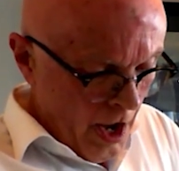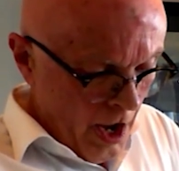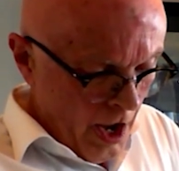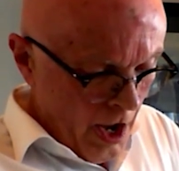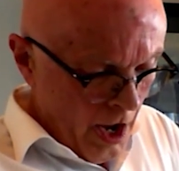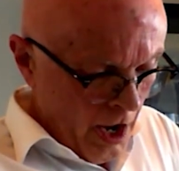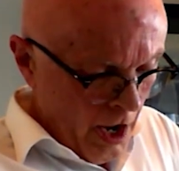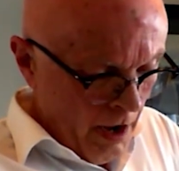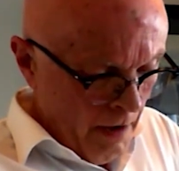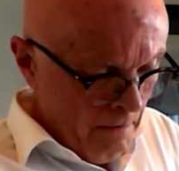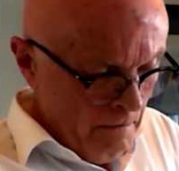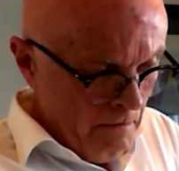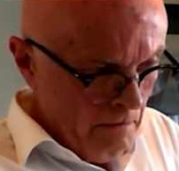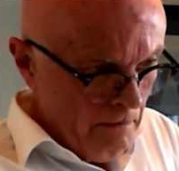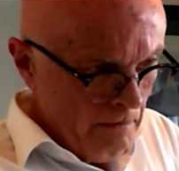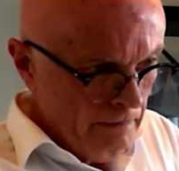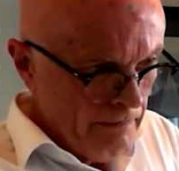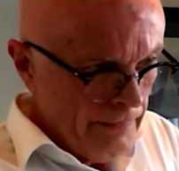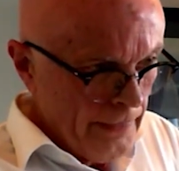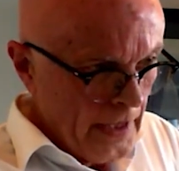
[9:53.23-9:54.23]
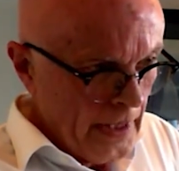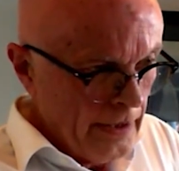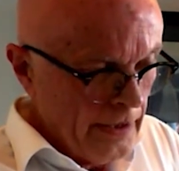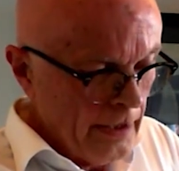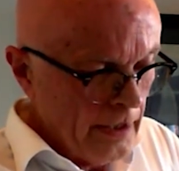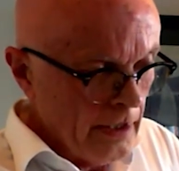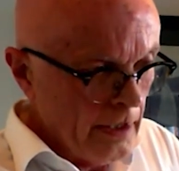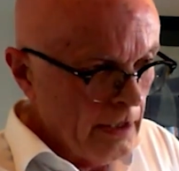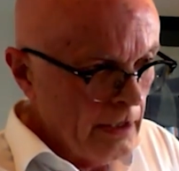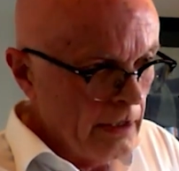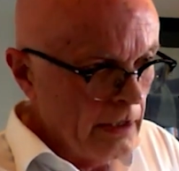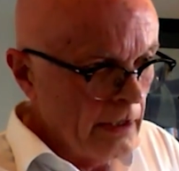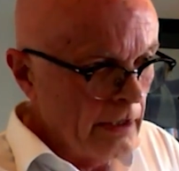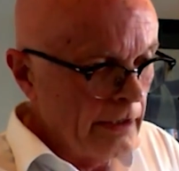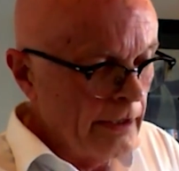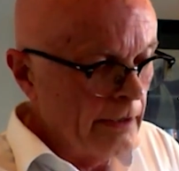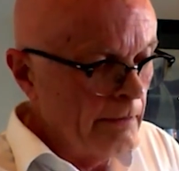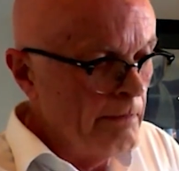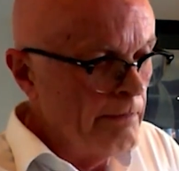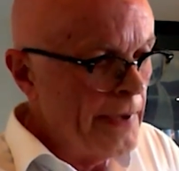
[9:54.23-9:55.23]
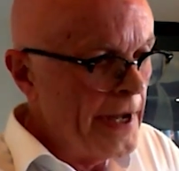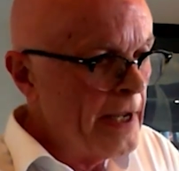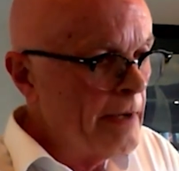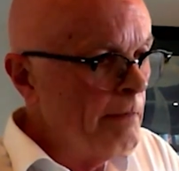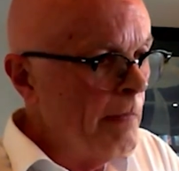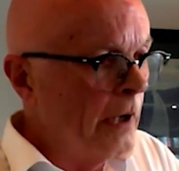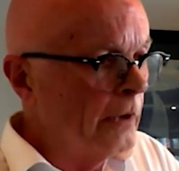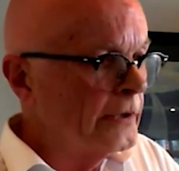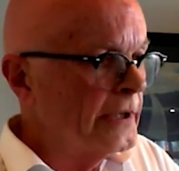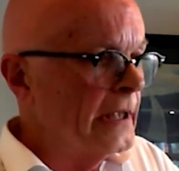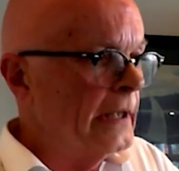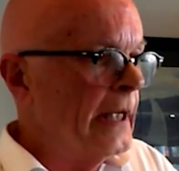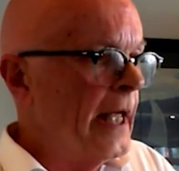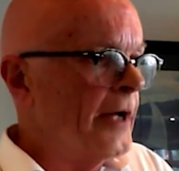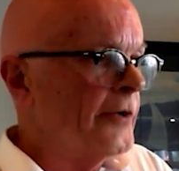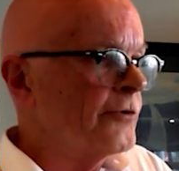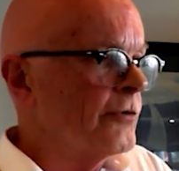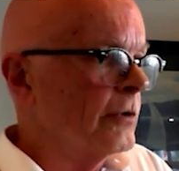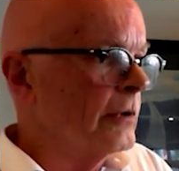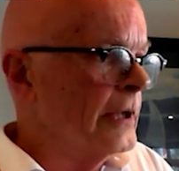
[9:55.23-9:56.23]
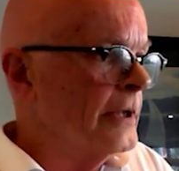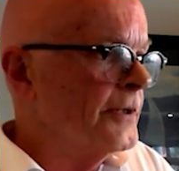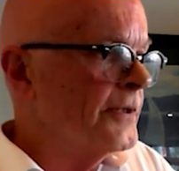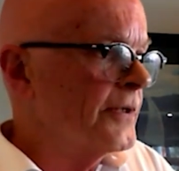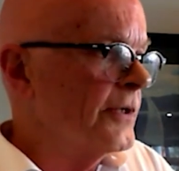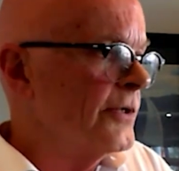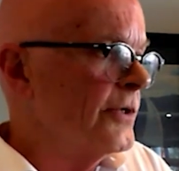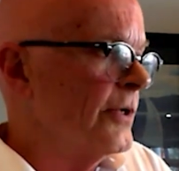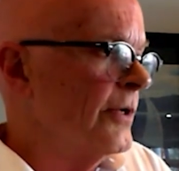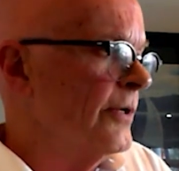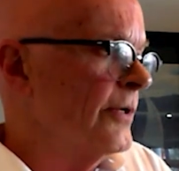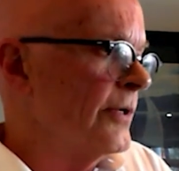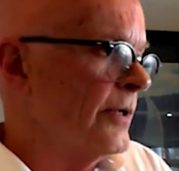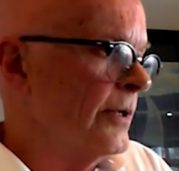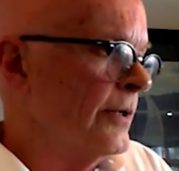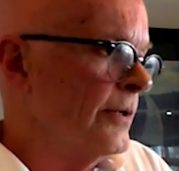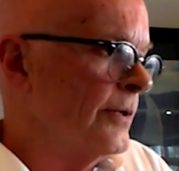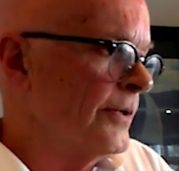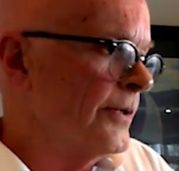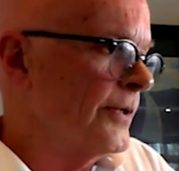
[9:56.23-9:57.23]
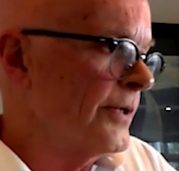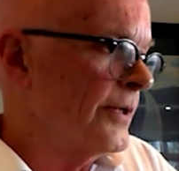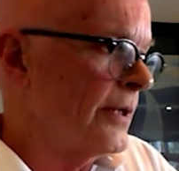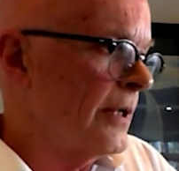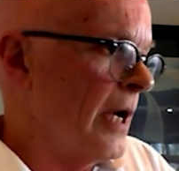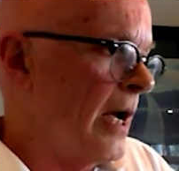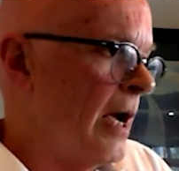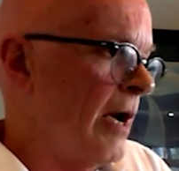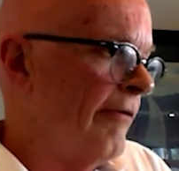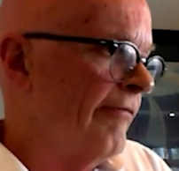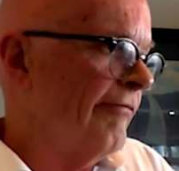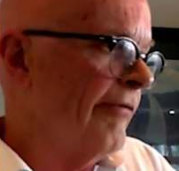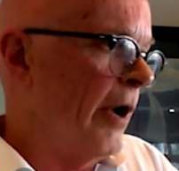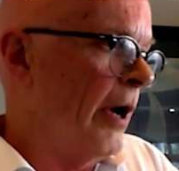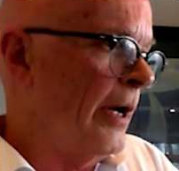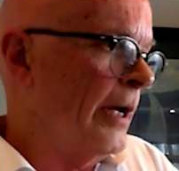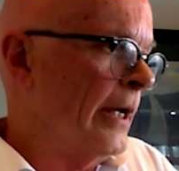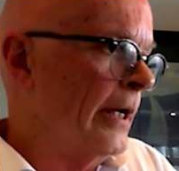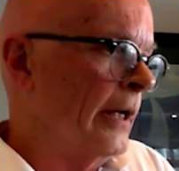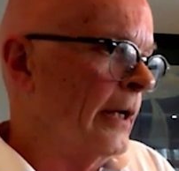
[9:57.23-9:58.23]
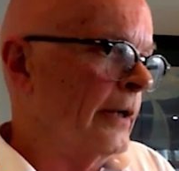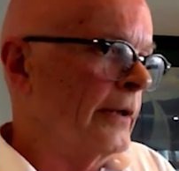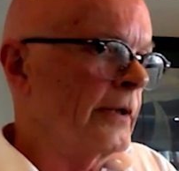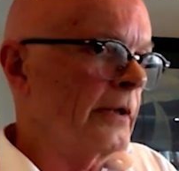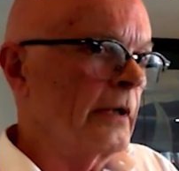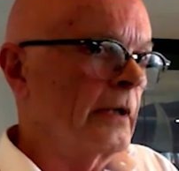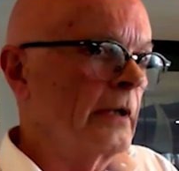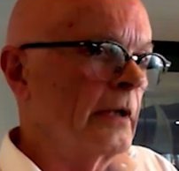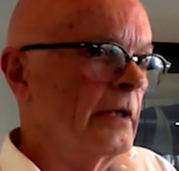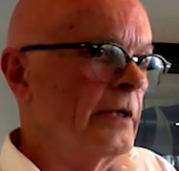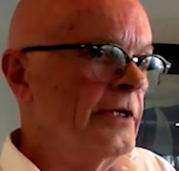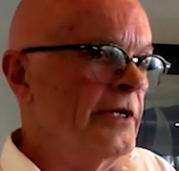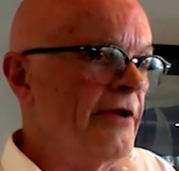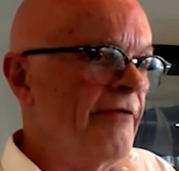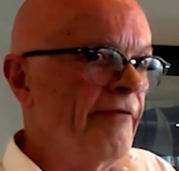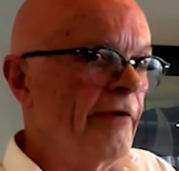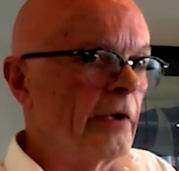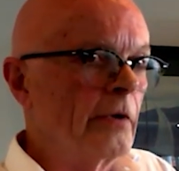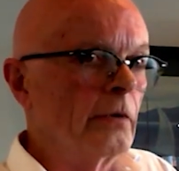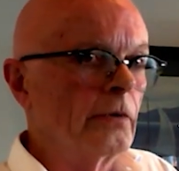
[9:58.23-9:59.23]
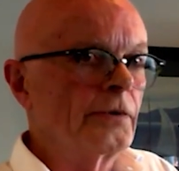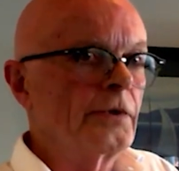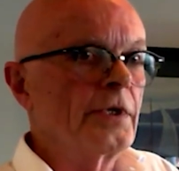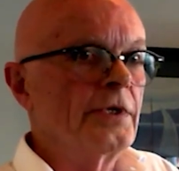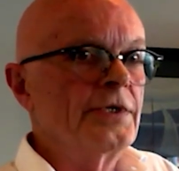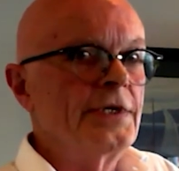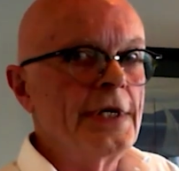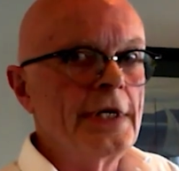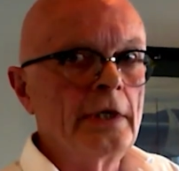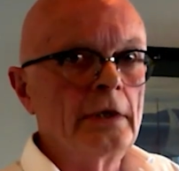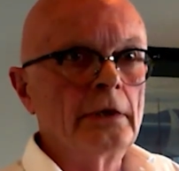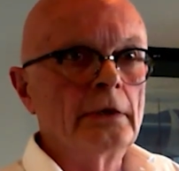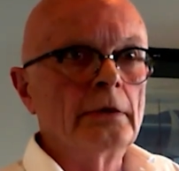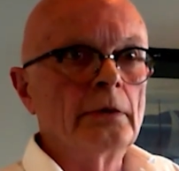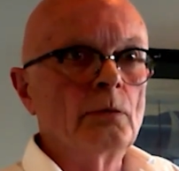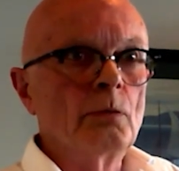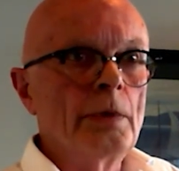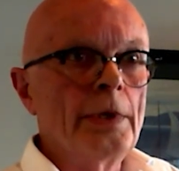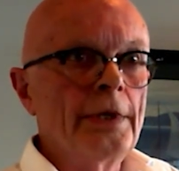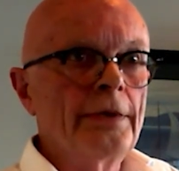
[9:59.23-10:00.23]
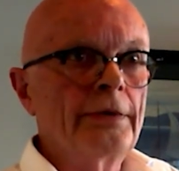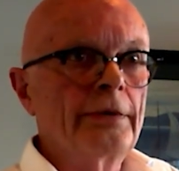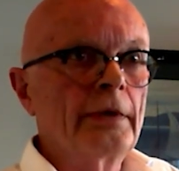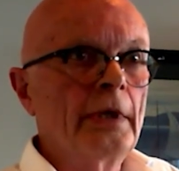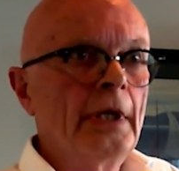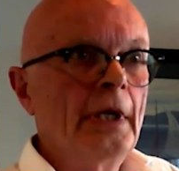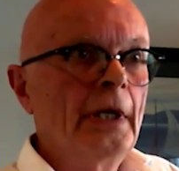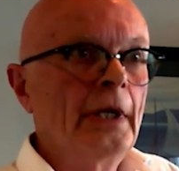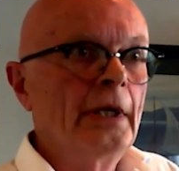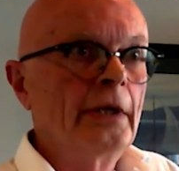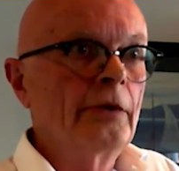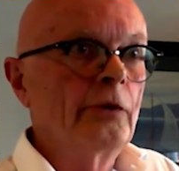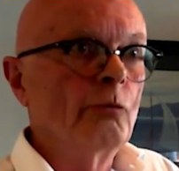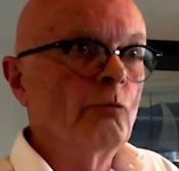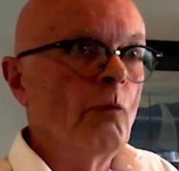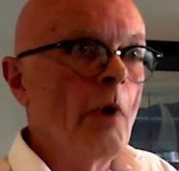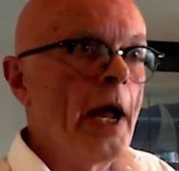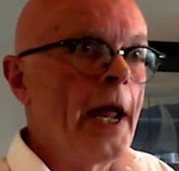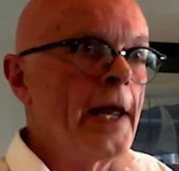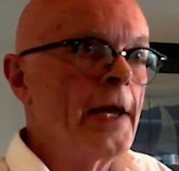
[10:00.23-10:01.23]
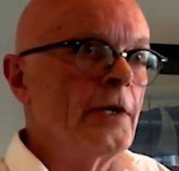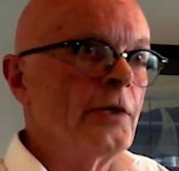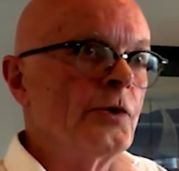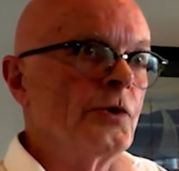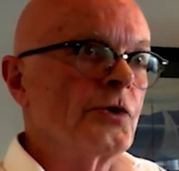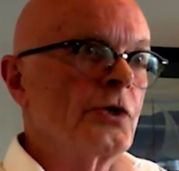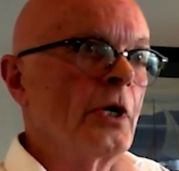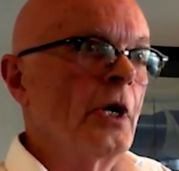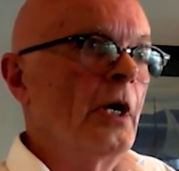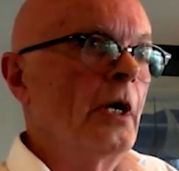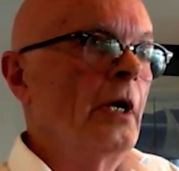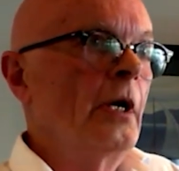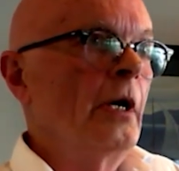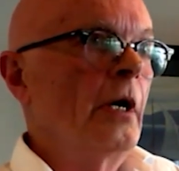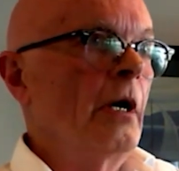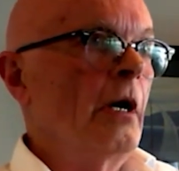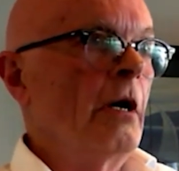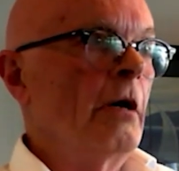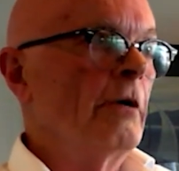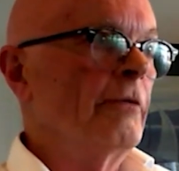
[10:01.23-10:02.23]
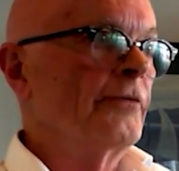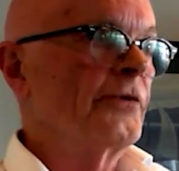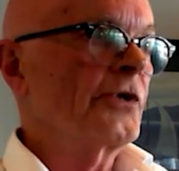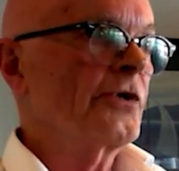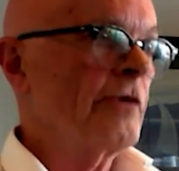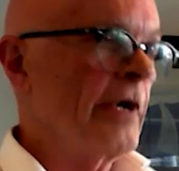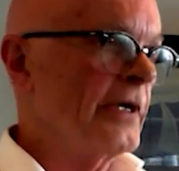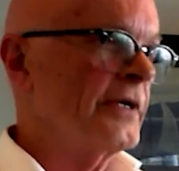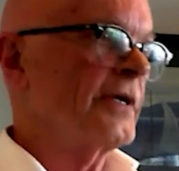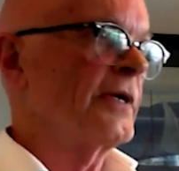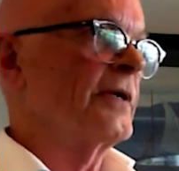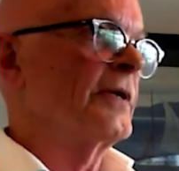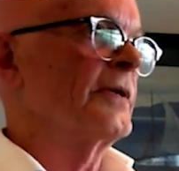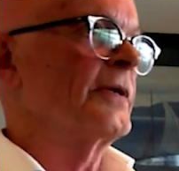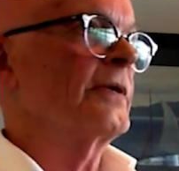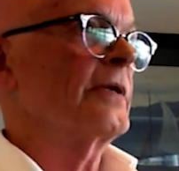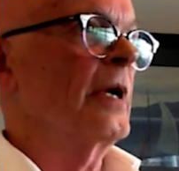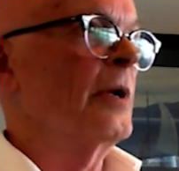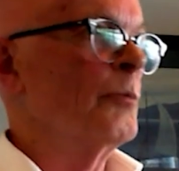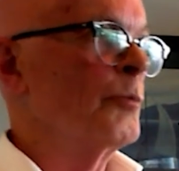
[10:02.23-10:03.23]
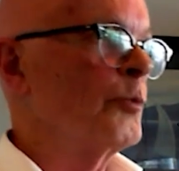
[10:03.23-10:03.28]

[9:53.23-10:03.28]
The big multilateral institutions are finding it difficult to deal with the range of stresses and